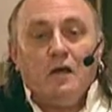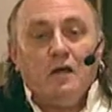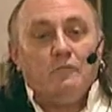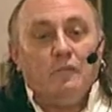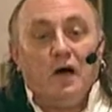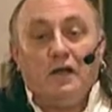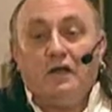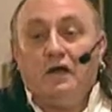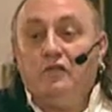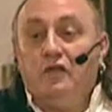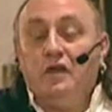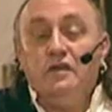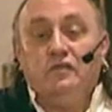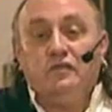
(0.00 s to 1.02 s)
But
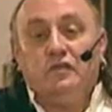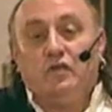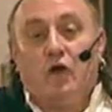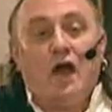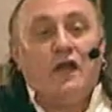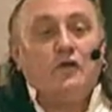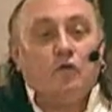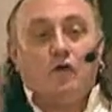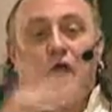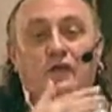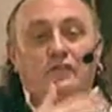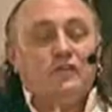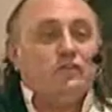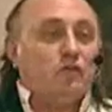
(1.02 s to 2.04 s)
he's
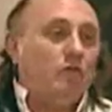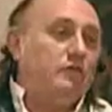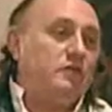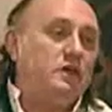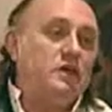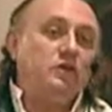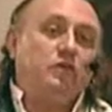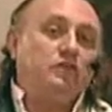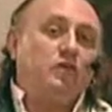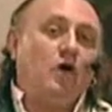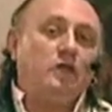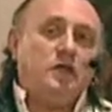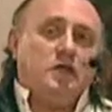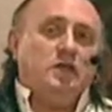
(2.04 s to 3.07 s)
categorized this over the years.
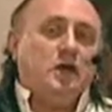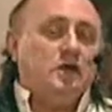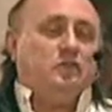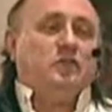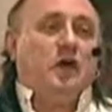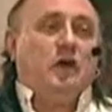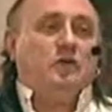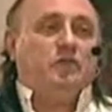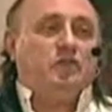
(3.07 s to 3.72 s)
All he does now is